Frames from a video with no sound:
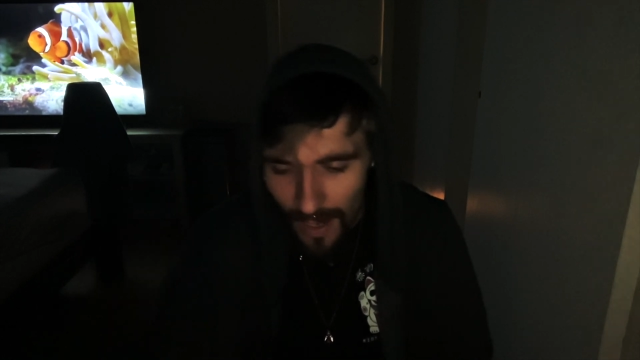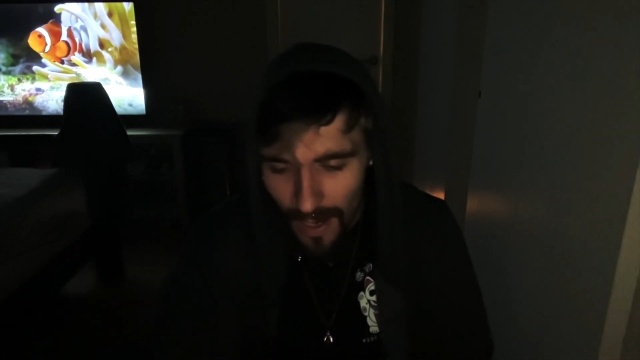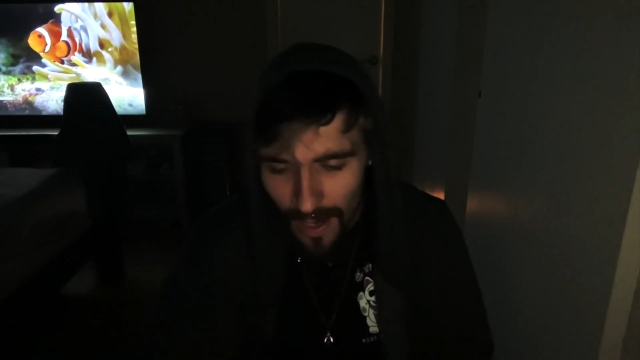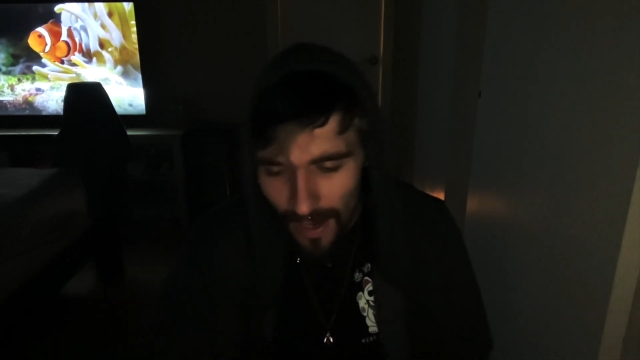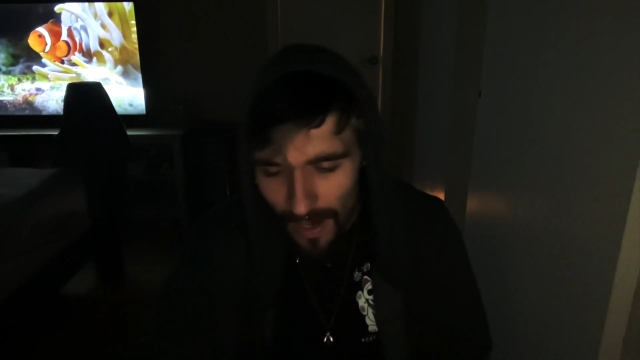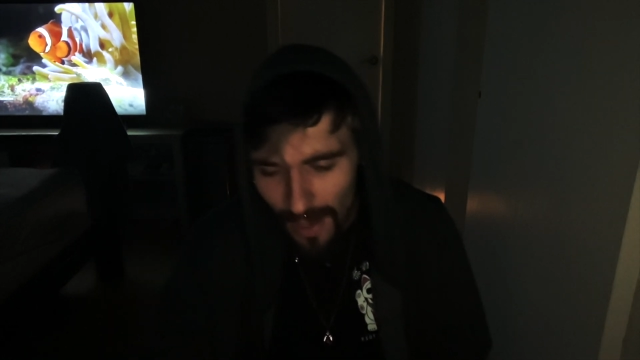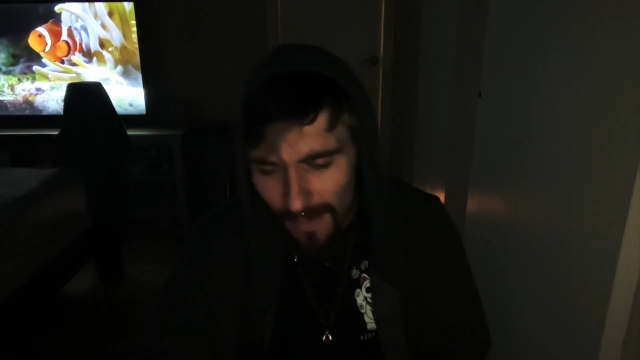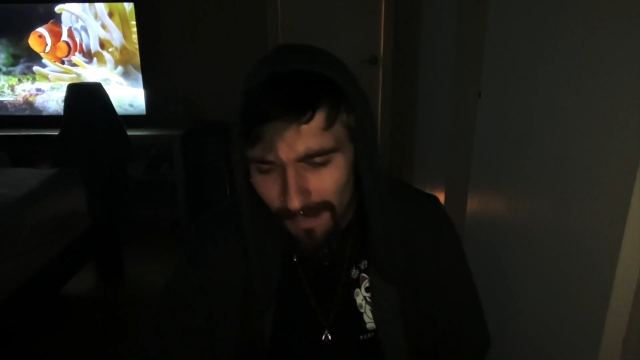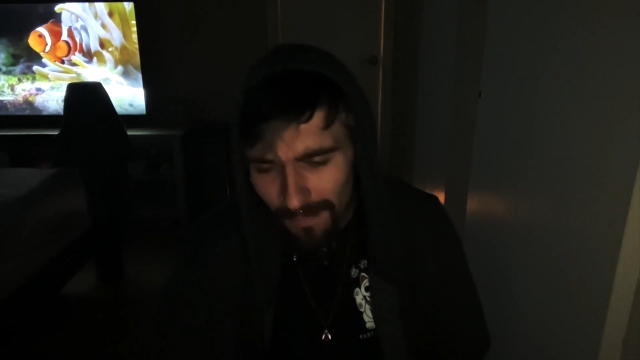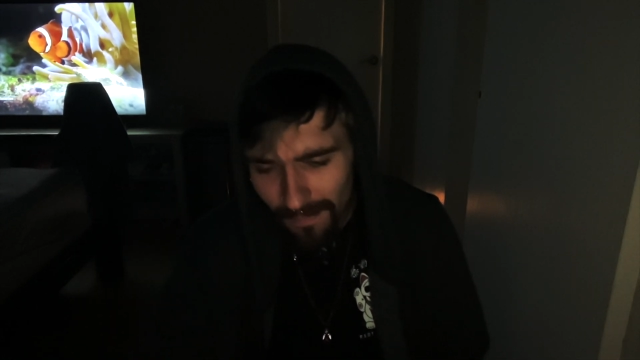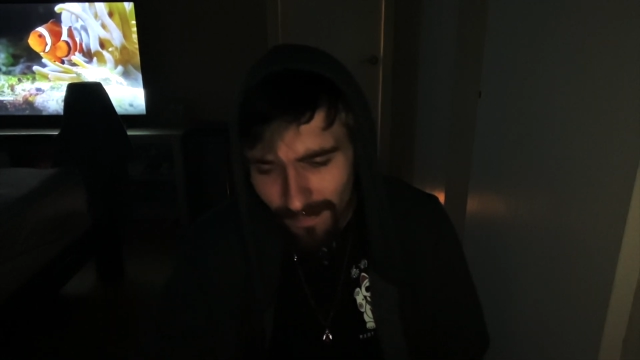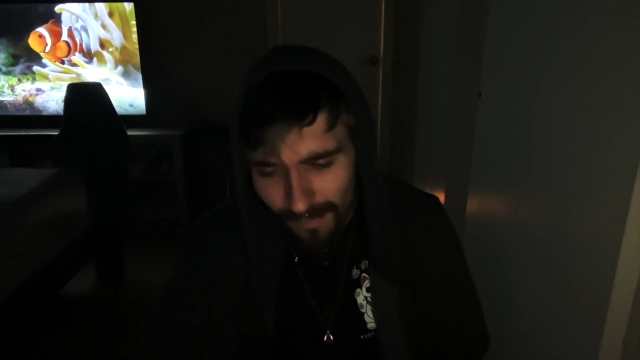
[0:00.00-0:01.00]

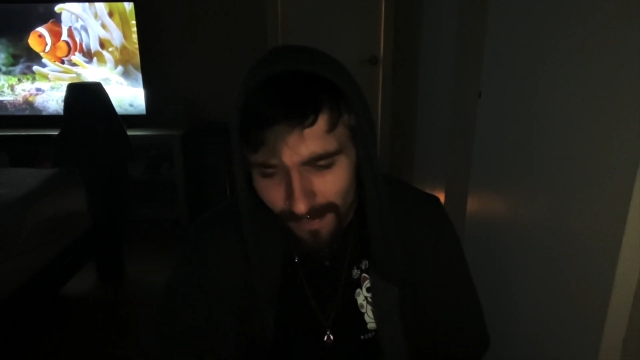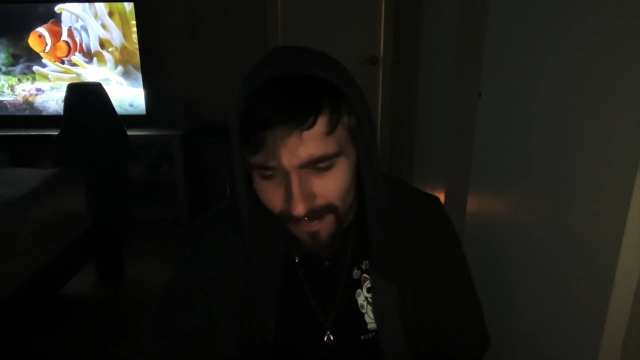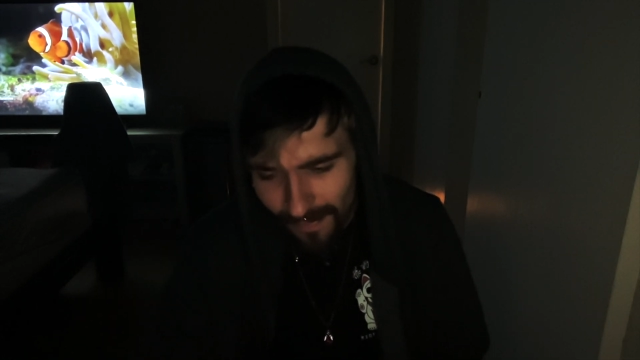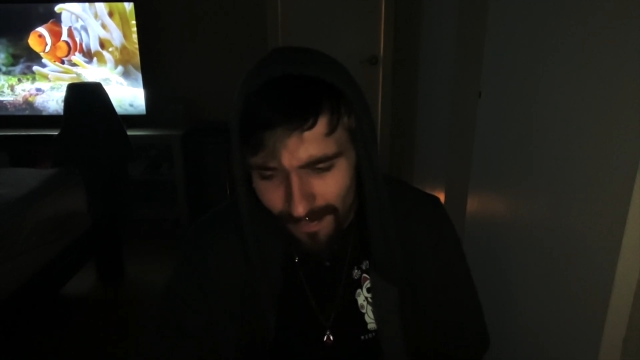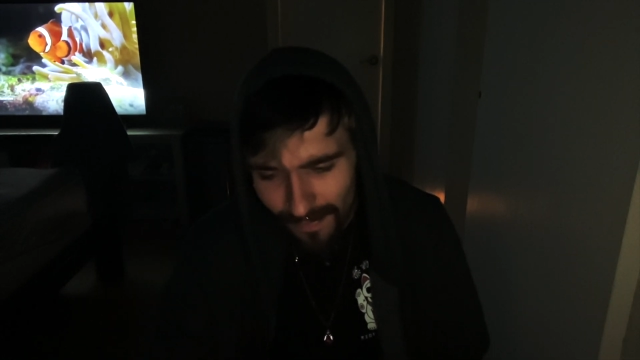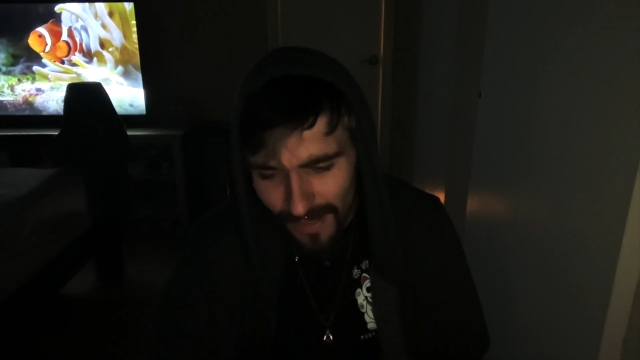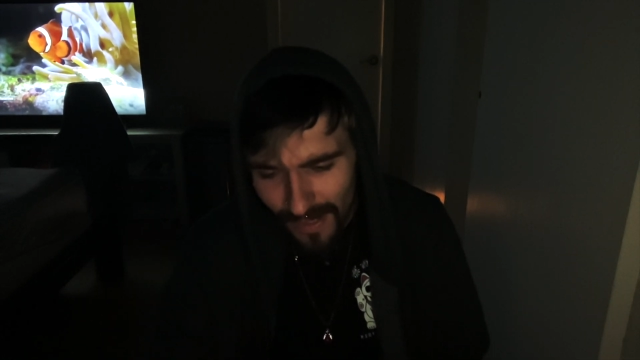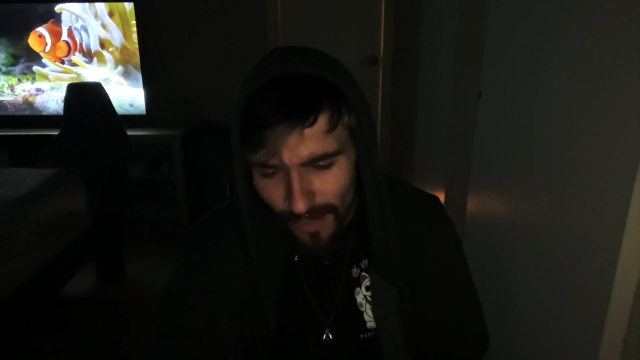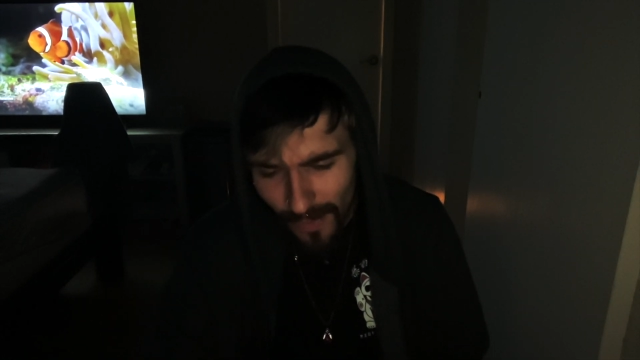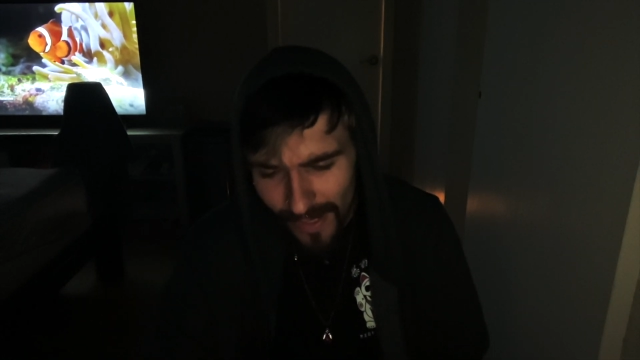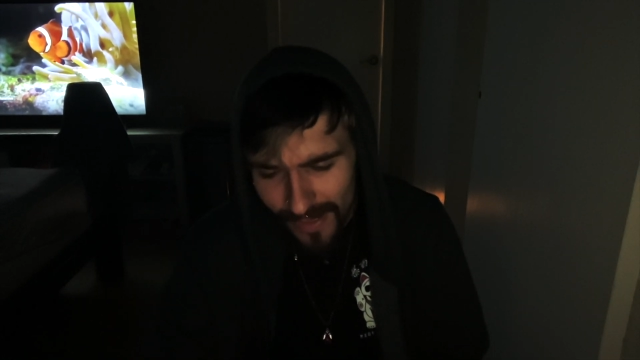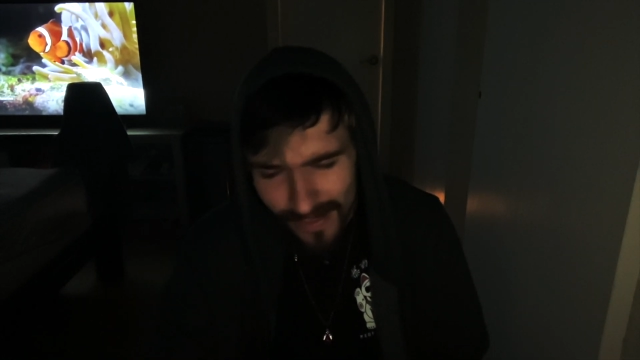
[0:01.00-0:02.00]
um,
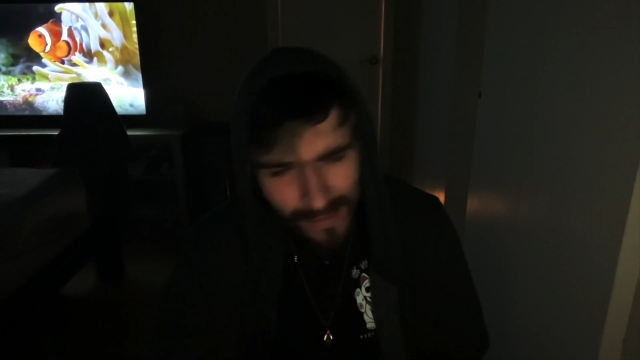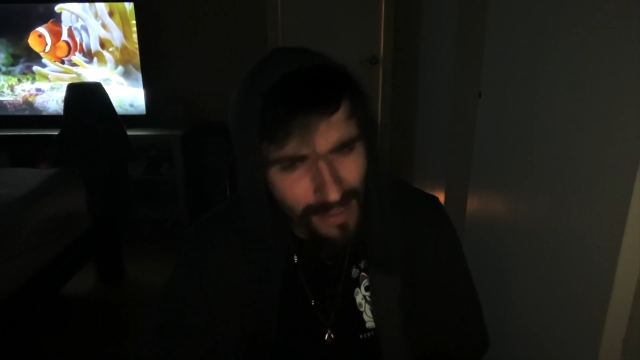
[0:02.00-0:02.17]
anyways